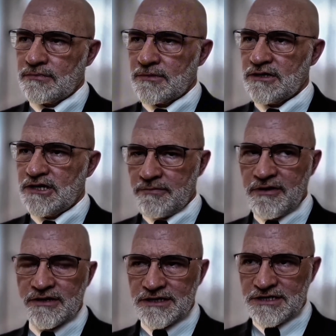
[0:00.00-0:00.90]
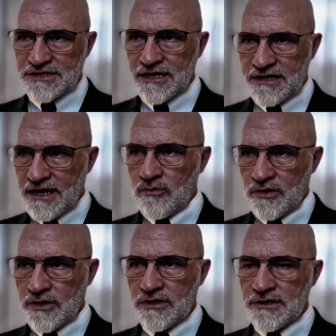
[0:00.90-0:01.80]
That America is not now what
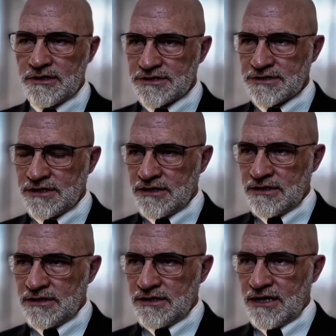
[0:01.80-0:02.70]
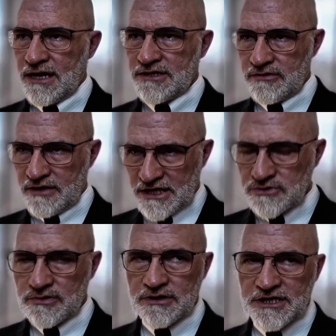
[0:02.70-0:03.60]
it was. And that
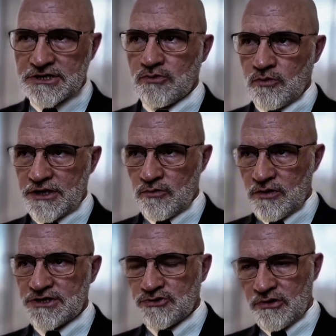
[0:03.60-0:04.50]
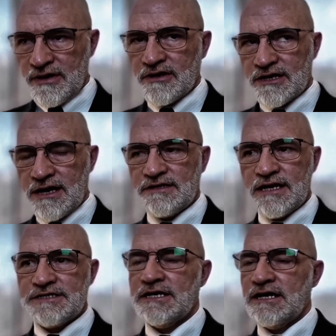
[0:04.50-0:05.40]
Israel isn't what it was to America at
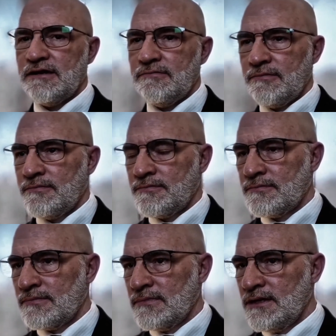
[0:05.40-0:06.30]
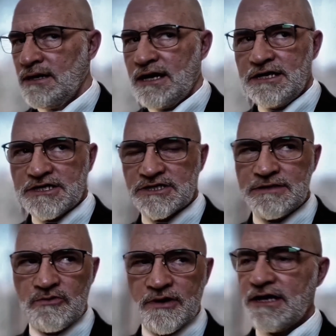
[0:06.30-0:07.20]
that time. And he doesn't seem
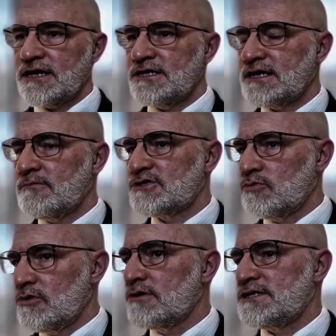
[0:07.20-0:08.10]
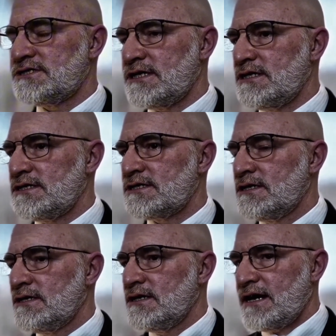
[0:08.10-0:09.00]
to recognize how much the world has changed
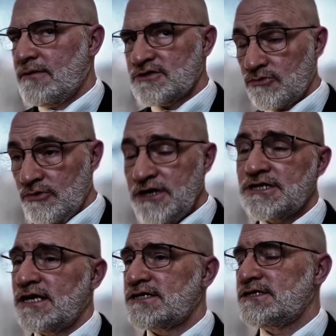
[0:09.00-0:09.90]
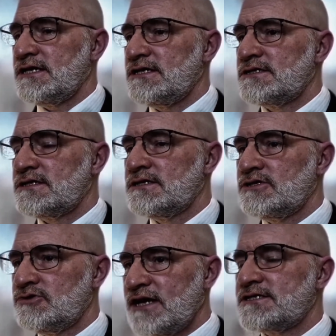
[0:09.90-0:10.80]
and how much the region has changed
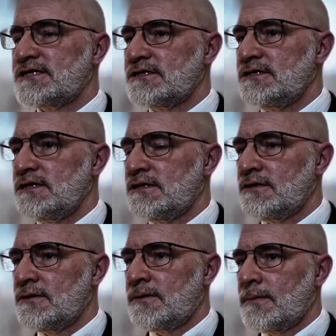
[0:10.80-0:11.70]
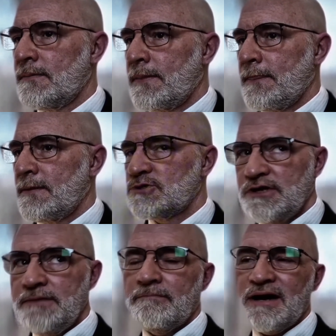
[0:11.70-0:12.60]
drastically. So
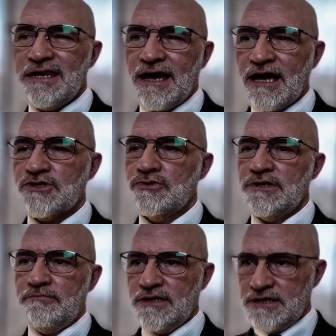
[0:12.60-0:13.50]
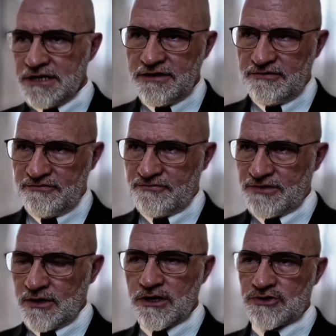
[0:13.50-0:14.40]
he might actually believe
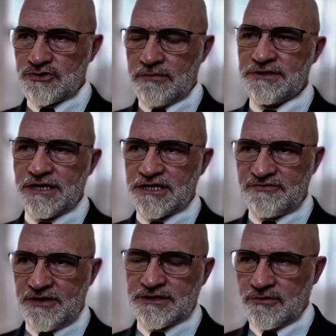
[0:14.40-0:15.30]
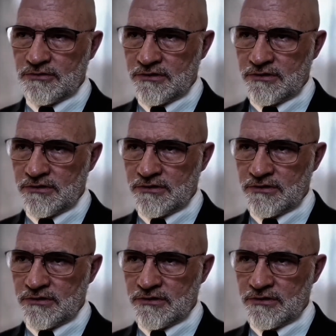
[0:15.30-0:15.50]
that what Trump said is feasible.